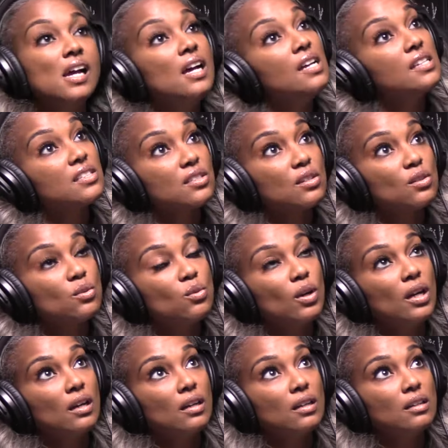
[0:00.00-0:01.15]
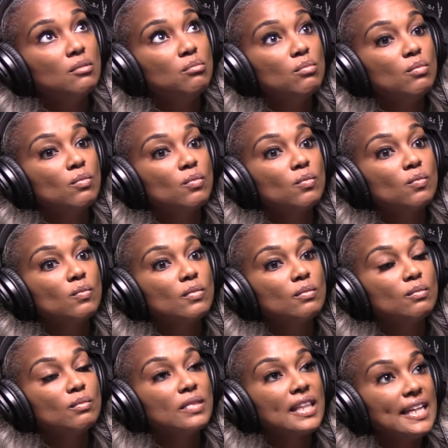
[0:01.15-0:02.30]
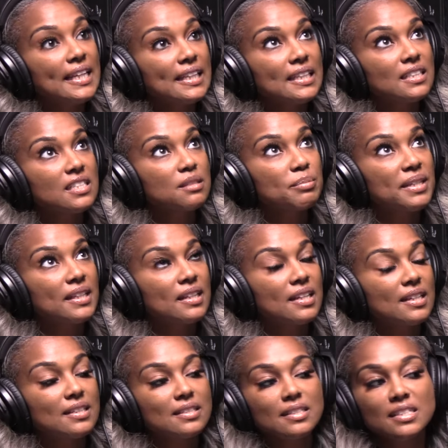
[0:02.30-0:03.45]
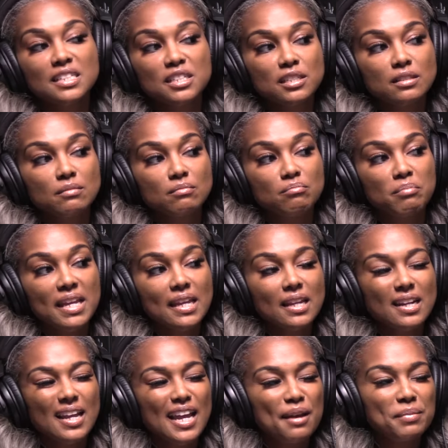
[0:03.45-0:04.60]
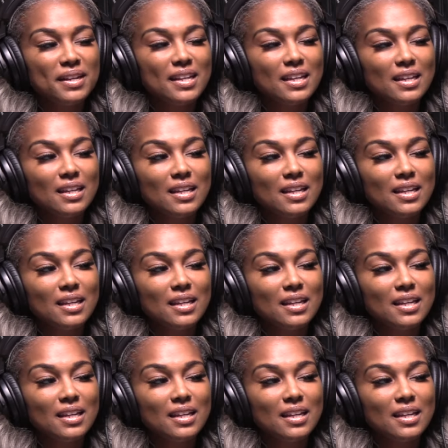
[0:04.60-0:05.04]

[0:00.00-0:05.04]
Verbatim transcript: Mm-hmm. So um, lately, it's just been a lot of decision making happening